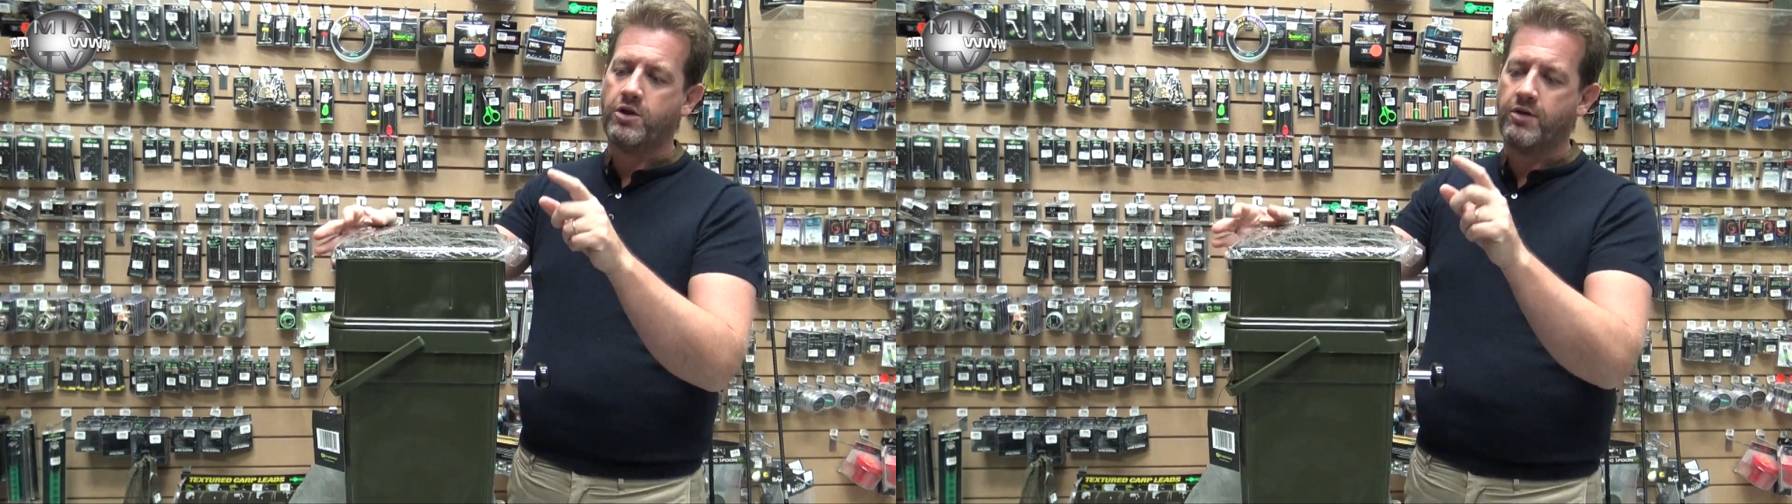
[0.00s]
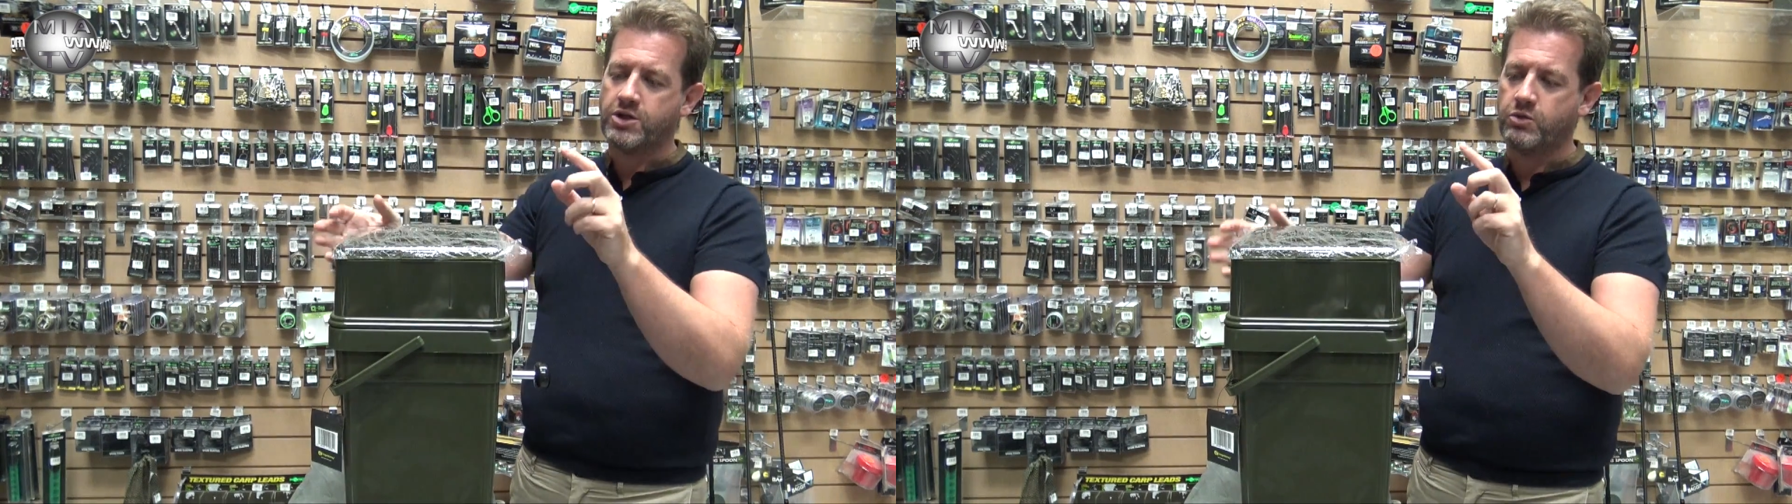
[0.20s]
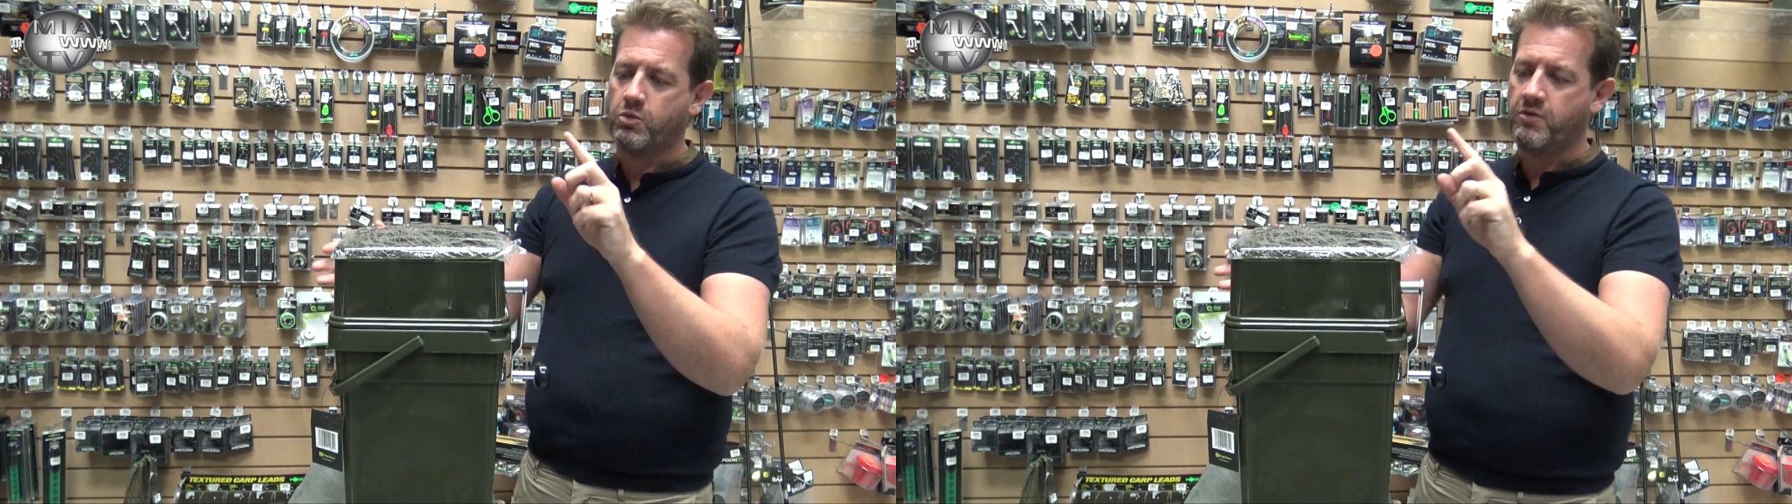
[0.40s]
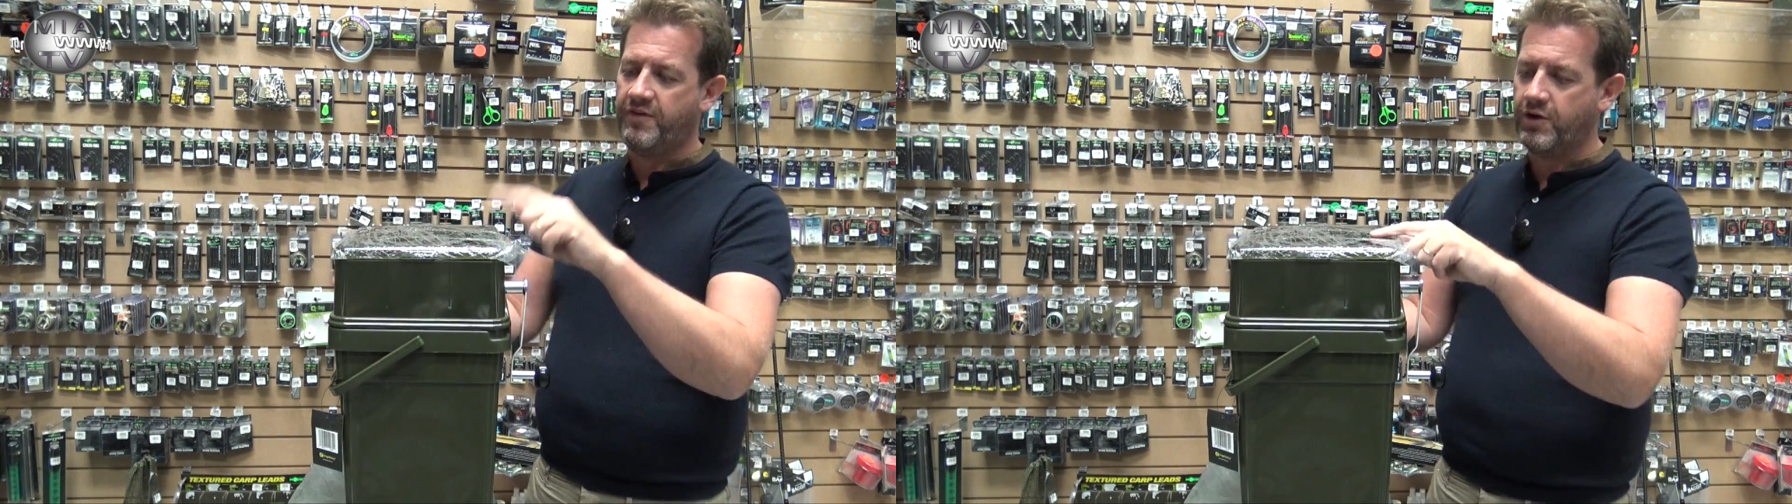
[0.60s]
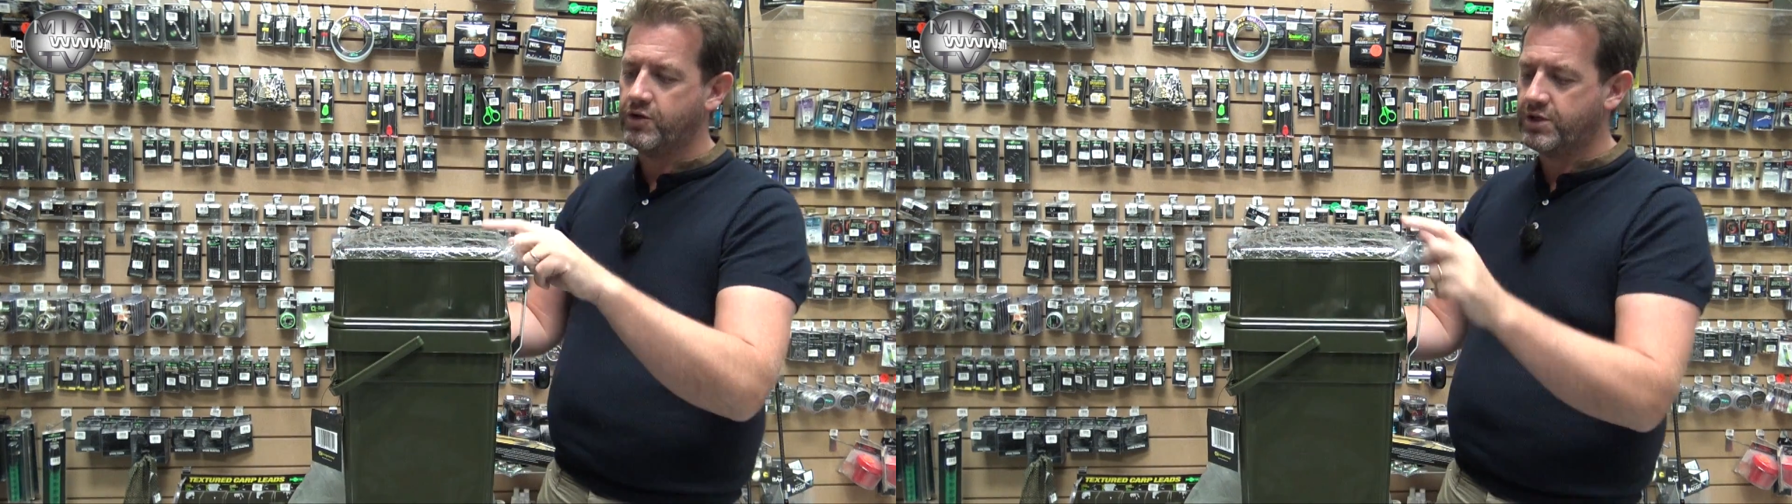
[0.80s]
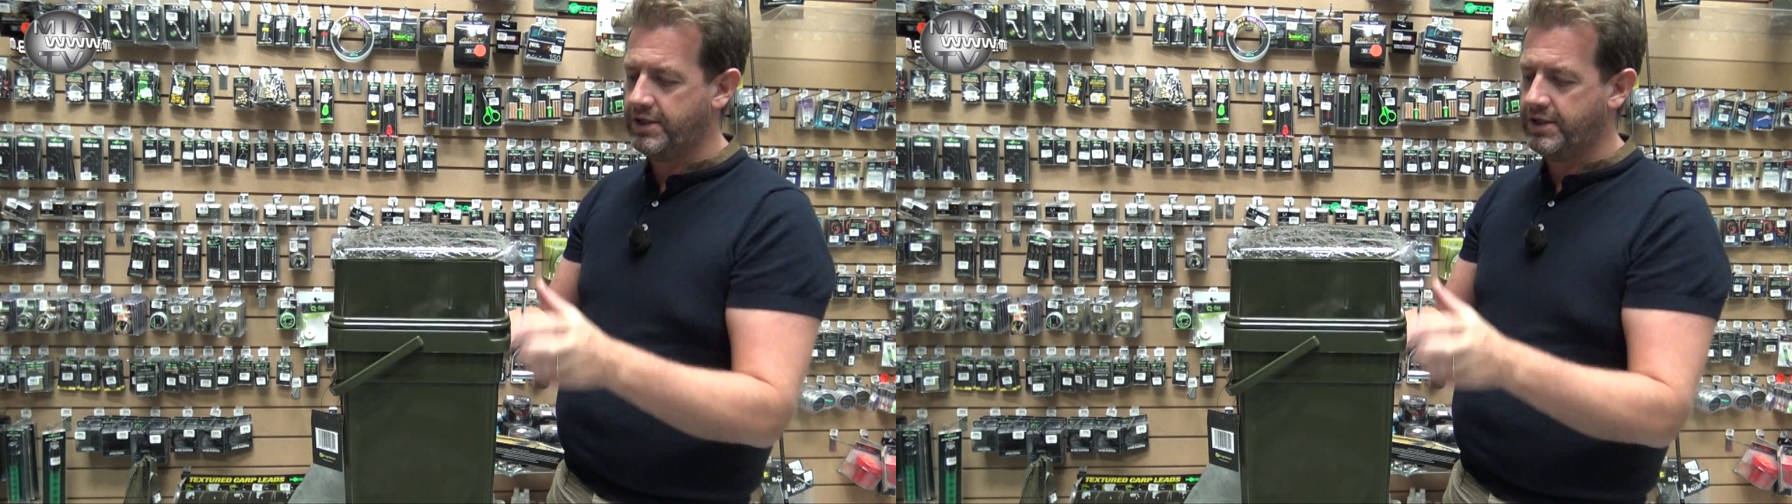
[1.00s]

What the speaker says: crusher will fit onto